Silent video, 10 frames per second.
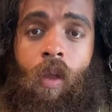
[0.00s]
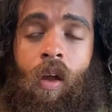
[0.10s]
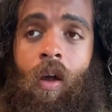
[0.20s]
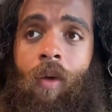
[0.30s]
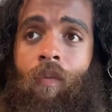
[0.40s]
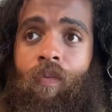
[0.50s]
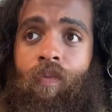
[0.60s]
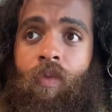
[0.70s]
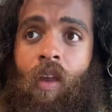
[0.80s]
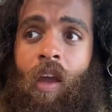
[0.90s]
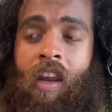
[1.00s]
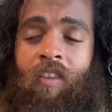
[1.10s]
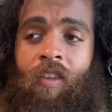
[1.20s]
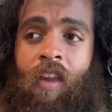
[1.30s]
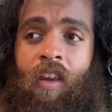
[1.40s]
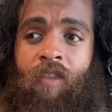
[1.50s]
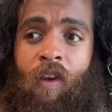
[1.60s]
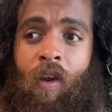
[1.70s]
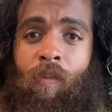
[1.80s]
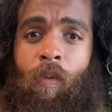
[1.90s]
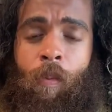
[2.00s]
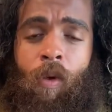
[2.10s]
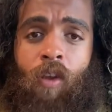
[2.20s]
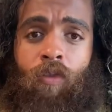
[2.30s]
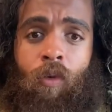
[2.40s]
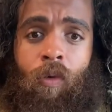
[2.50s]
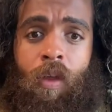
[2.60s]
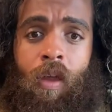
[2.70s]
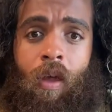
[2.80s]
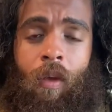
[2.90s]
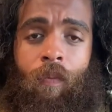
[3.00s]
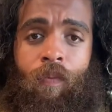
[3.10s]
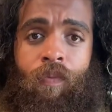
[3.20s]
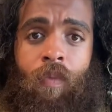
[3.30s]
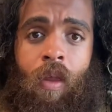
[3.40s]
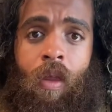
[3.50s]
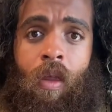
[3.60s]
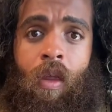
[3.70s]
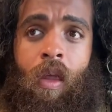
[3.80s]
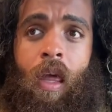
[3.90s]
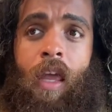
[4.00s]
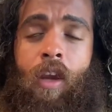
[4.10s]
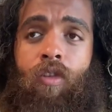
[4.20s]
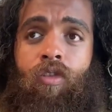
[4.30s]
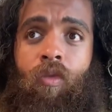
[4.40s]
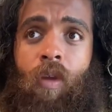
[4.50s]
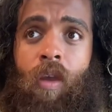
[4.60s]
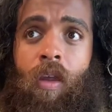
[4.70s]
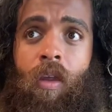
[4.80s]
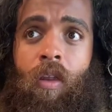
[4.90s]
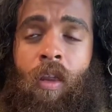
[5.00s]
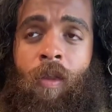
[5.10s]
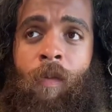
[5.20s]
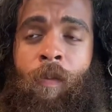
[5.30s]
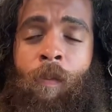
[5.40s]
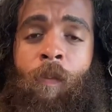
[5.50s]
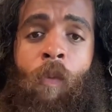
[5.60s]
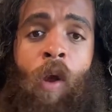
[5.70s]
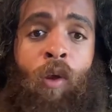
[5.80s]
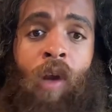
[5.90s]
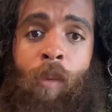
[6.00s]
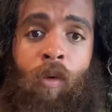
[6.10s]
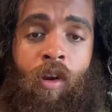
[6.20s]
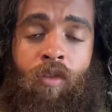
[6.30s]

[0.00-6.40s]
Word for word: um, in this very predatory um, industry, like record label